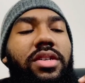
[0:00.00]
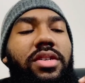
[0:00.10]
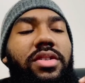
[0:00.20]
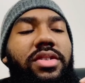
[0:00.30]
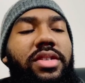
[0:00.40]

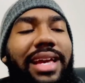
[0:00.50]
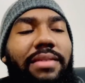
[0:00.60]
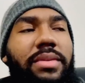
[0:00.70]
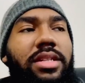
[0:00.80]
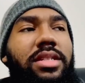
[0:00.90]

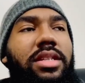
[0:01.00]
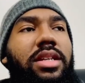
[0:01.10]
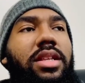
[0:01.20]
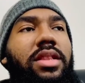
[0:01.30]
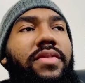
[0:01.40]
segment,
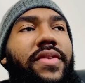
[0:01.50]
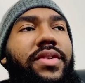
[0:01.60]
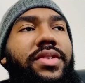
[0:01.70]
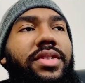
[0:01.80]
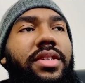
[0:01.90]
the
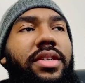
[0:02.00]
first